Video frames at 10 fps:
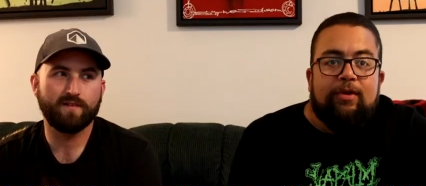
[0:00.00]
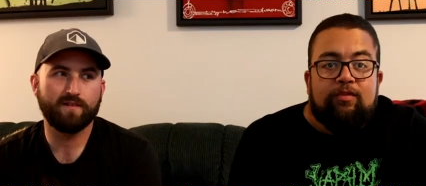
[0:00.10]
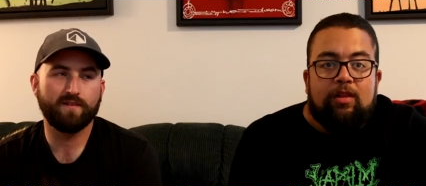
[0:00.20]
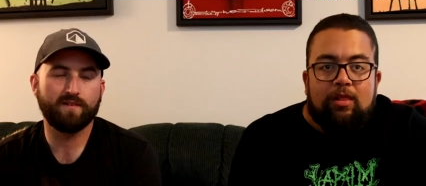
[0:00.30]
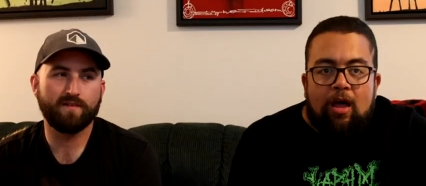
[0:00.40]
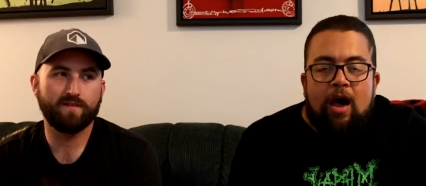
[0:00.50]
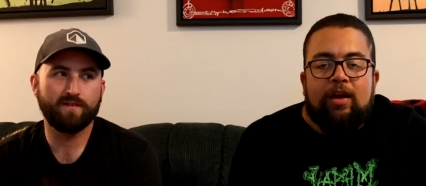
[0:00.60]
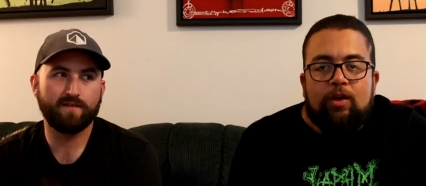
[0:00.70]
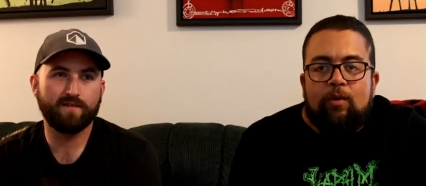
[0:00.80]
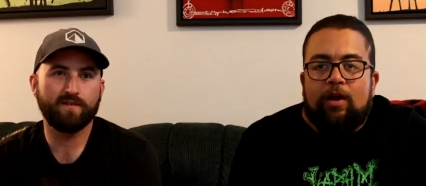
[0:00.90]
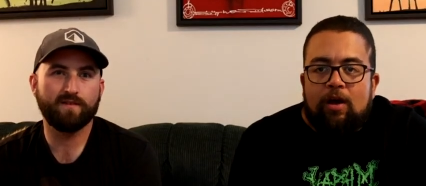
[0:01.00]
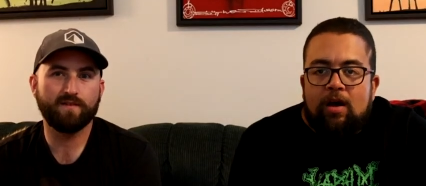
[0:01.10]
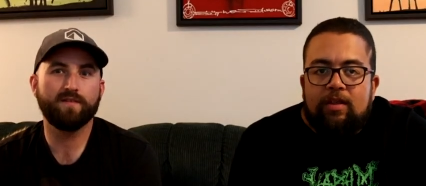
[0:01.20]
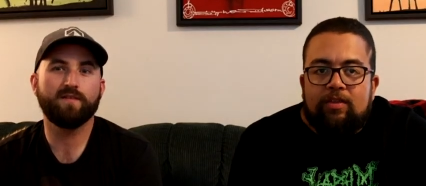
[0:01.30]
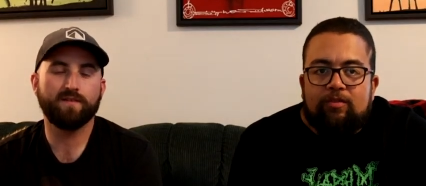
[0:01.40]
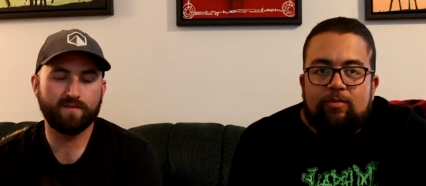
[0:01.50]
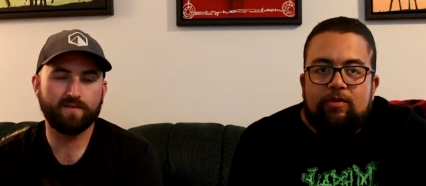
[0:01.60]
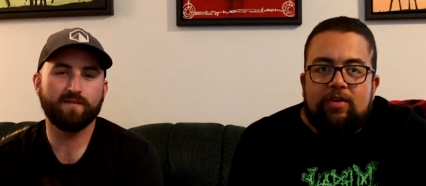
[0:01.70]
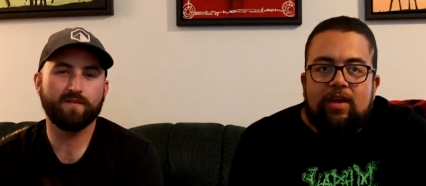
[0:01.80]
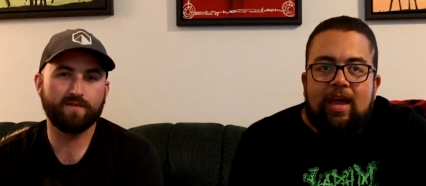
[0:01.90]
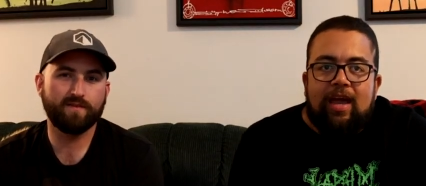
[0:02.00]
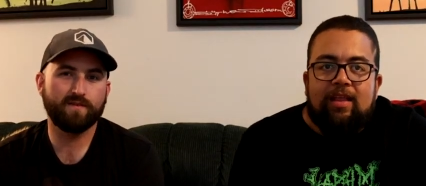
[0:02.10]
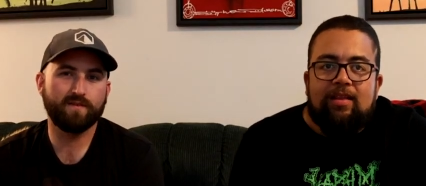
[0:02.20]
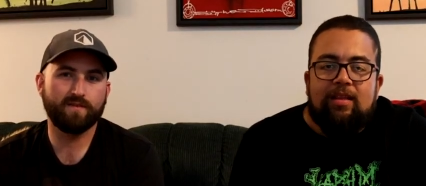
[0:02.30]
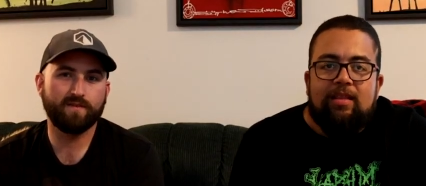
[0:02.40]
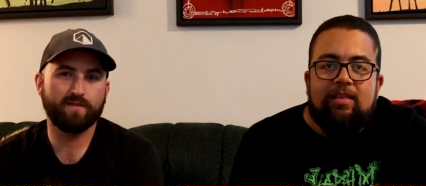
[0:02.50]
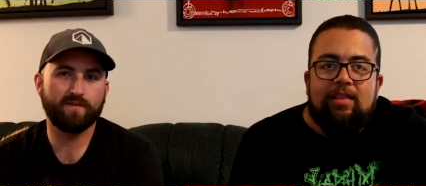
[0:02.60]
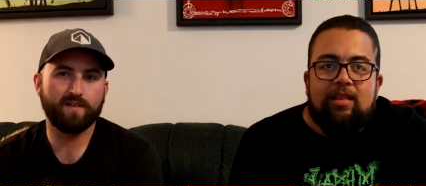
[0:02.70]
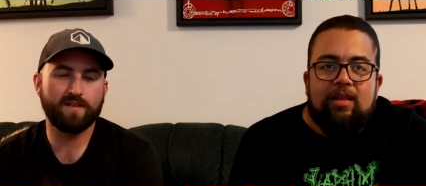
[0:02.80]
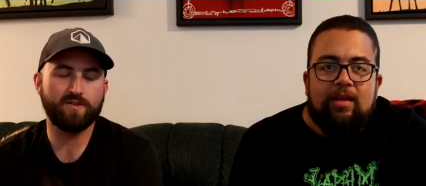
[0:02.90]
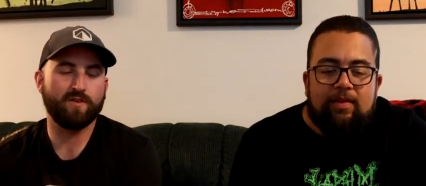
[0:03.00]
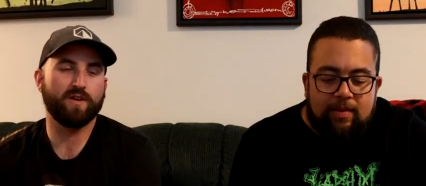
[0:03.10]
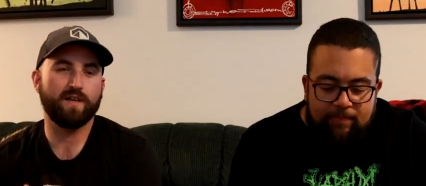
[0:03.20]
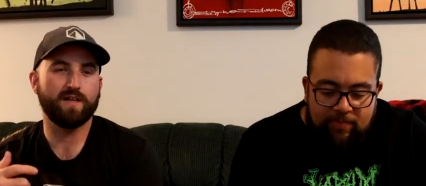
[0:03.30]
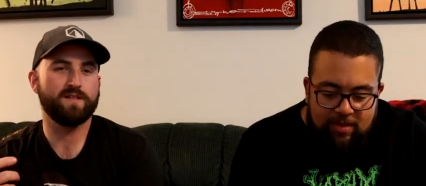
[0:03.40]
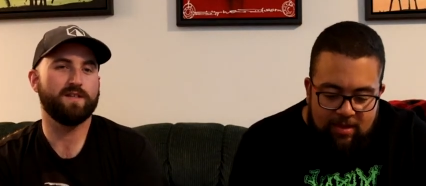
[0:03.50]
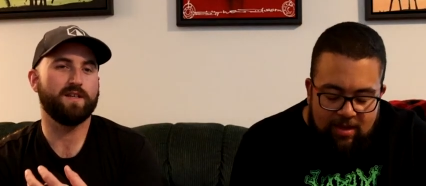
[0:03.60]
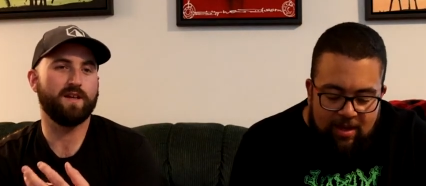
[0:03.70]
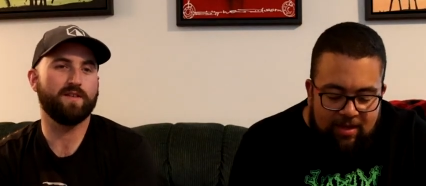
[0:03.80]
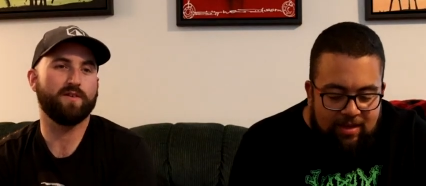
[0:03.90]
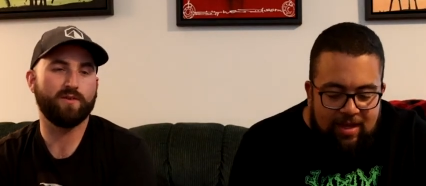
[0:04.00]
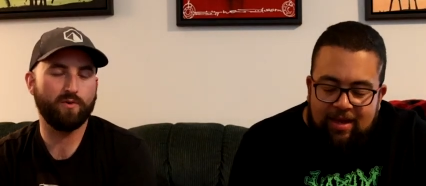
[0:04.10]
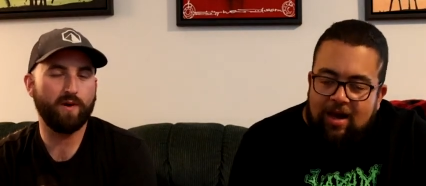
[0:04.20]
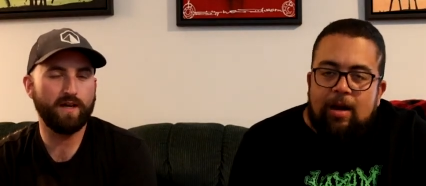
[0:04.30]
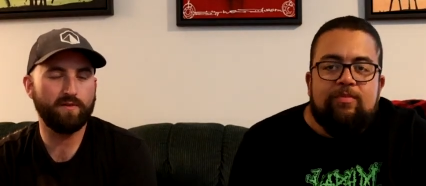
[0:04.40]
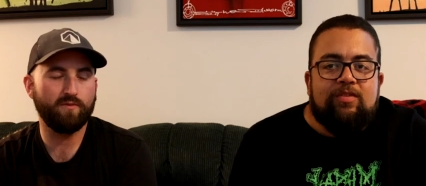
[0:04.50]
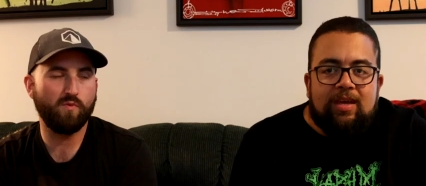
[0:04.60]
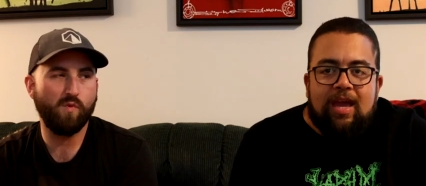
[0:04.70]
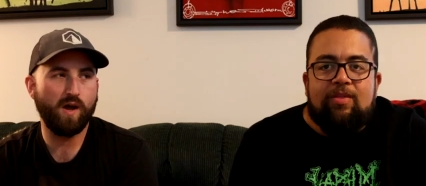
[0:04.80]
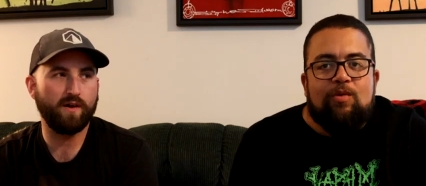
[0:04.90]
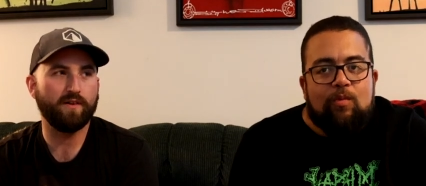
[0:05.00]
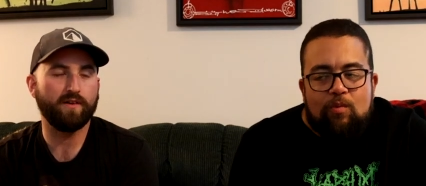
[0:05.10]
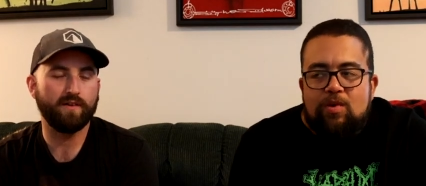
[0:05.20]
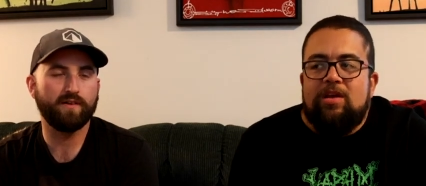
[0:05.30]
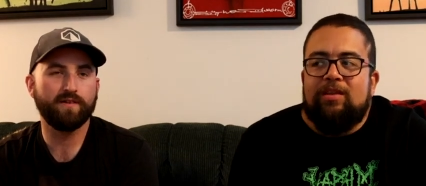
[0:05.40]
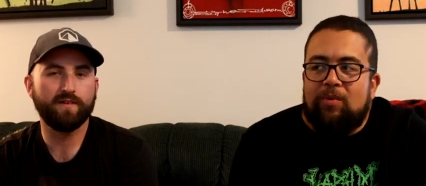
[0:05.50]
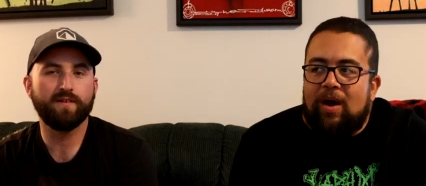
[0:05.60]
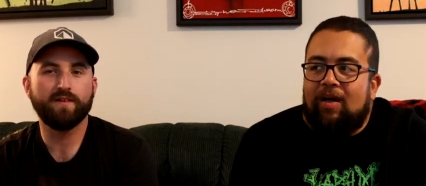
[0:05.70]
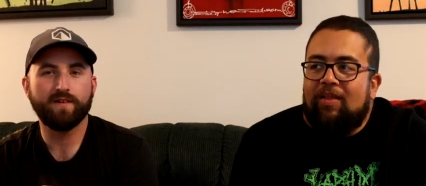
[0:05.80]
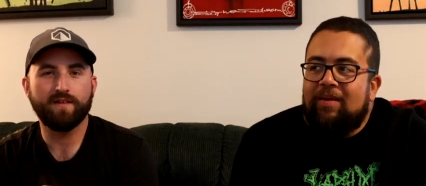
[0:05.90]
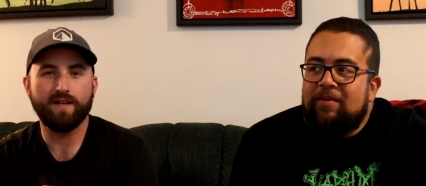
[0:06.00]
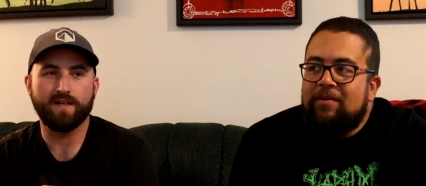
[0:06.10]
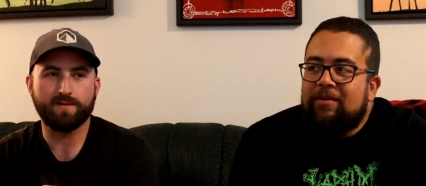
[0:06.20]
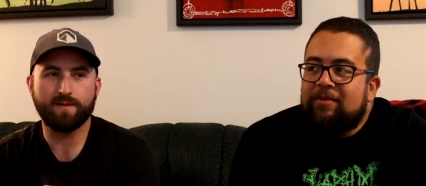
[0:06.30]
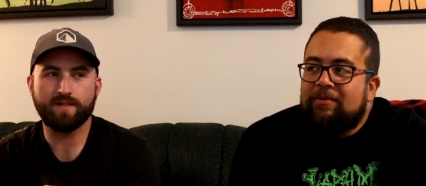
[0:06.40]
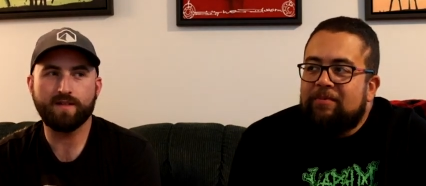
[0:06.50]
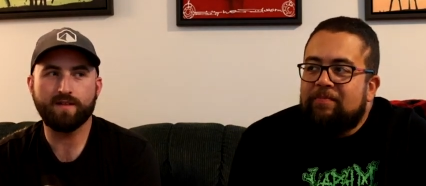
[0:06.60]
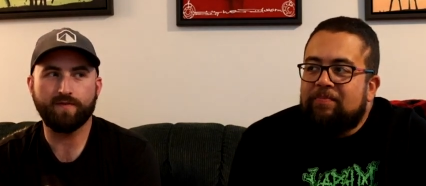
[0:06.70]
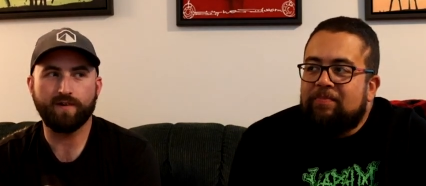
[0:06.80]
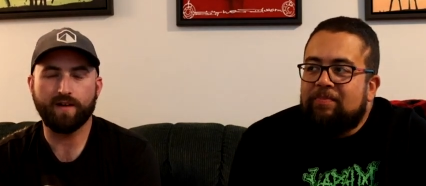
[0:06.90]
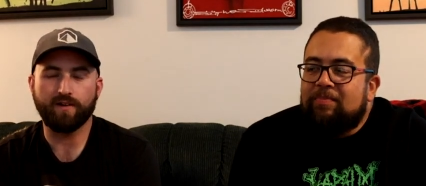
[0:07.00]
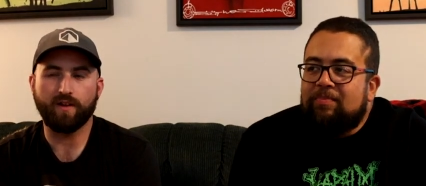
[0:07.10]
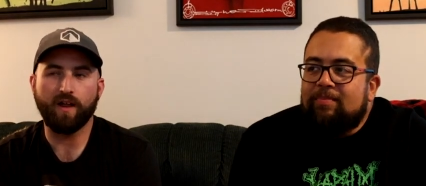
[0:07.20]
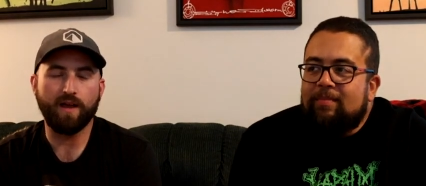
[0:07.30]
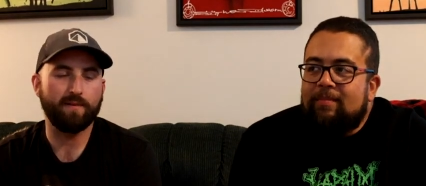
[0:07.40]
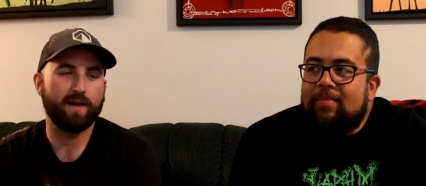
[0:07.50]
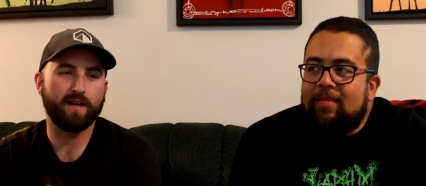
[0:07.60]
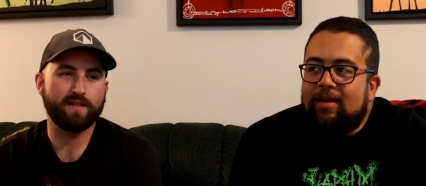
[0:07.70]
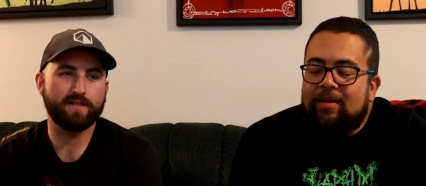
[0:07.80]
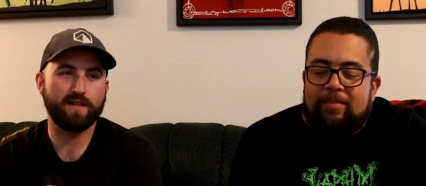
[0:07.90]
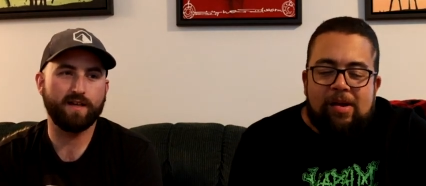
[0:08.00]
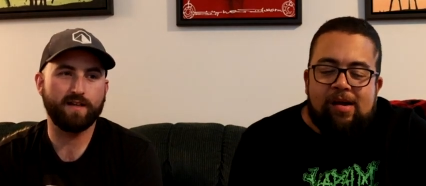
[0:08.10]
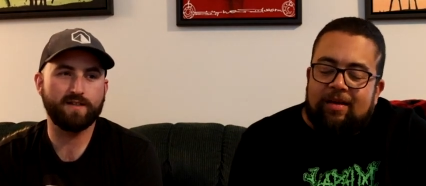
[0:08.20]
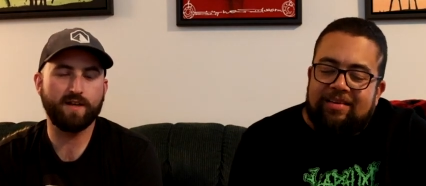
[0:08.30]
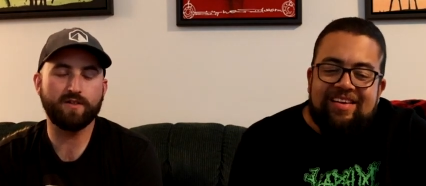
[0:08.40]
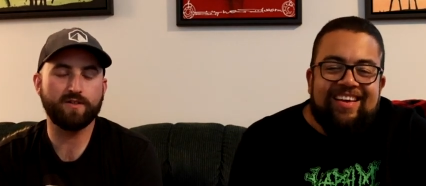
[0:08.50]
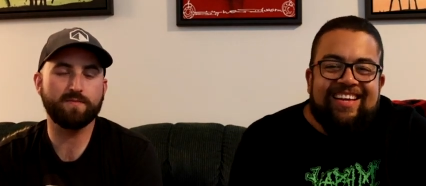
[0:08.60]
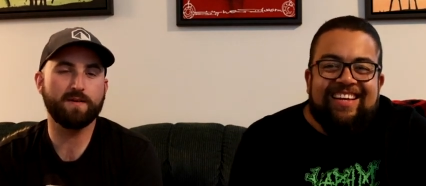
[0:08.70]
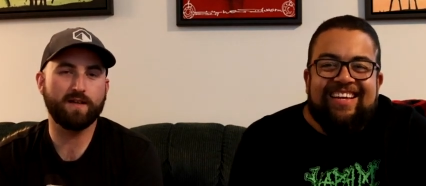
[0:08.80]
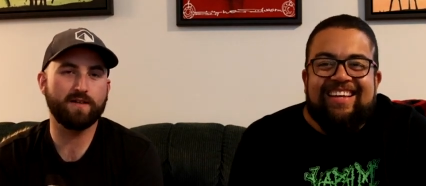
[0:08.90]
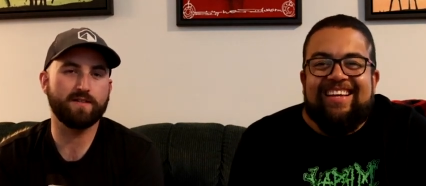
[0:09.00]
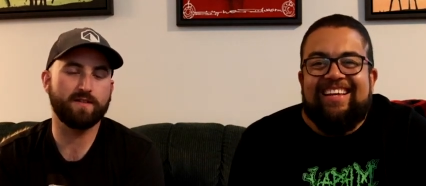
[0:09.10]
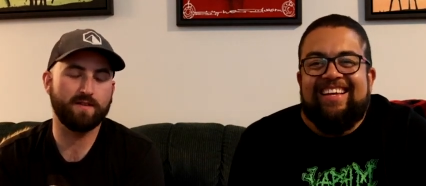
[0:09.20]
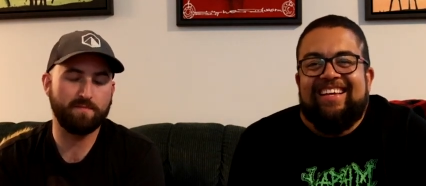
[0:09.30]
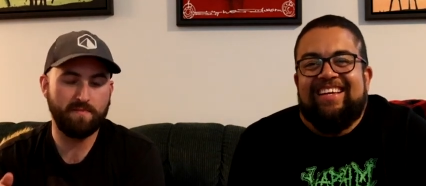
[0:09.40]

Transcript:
Speaker 1: there's a lot going on in this movie, and it's all connected together. It, it comes together well. really
Speaker 2: well. Yeah, especially in the final climax, and ah. it's not just because of the